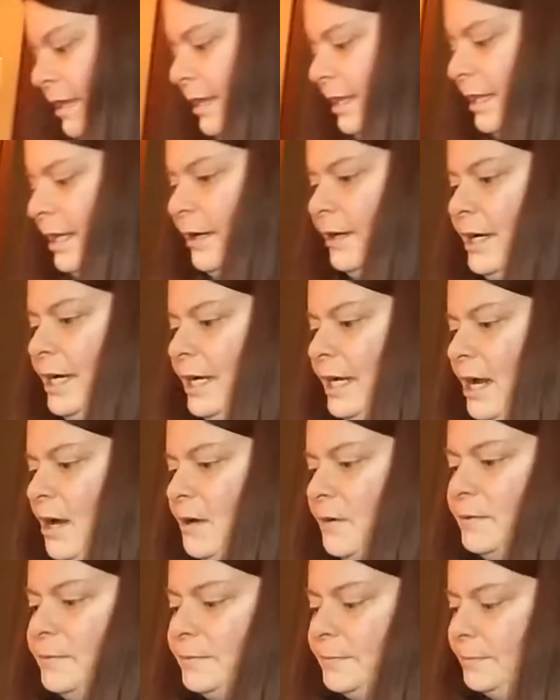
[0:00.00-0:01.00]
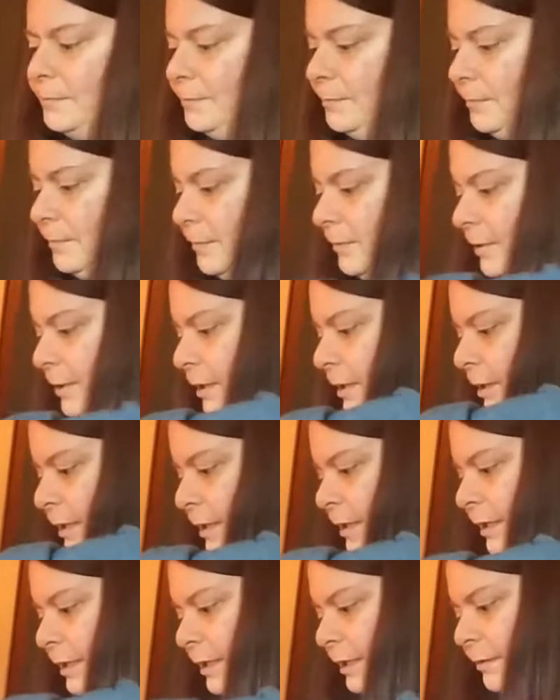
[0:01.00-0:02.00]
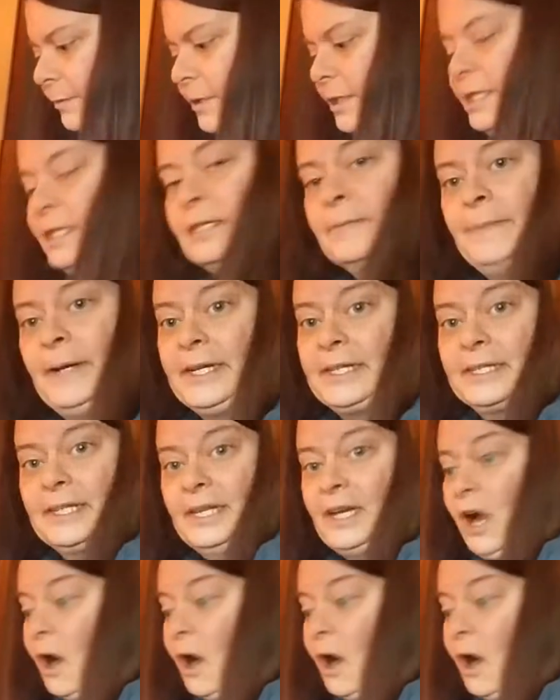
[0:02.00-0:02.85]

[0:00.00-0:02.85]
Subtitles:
There you go. Which is basically